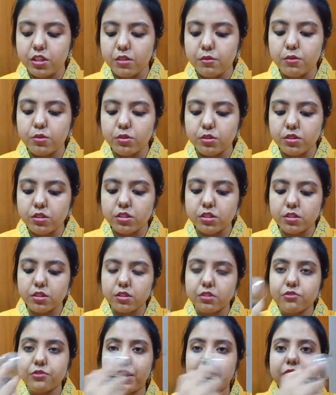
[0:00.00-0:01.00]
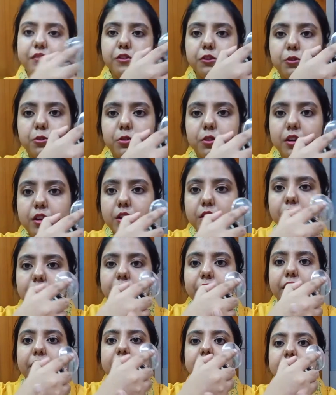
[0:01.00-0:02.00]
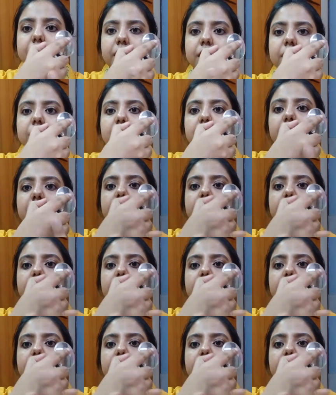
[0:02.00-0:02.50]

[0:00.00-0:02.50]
they won't drive you crazy.